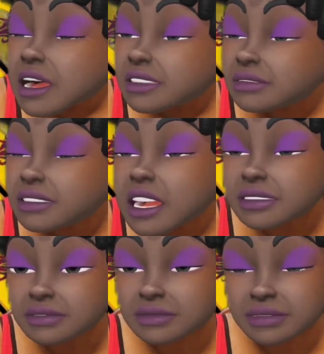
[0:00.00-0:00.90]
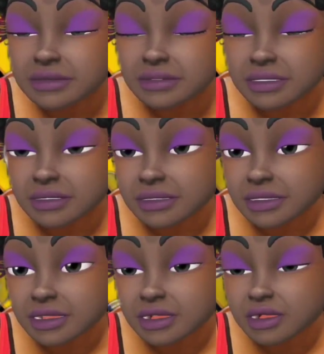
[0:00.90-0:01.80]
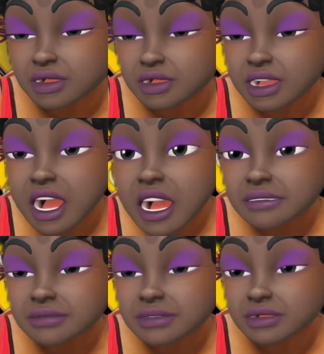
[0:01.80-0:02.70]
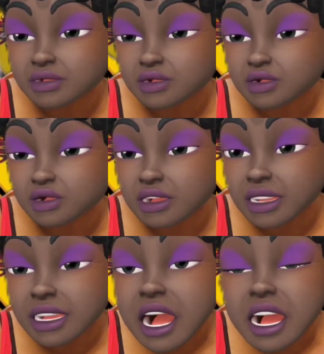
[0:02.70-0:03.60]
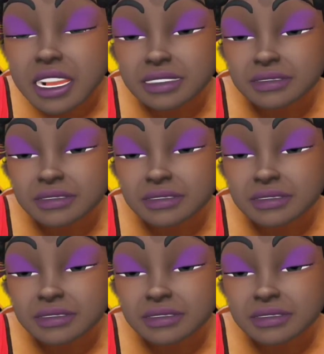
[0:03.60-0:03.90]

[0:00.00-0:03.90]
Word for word: Dr. Welsing in chapter nine,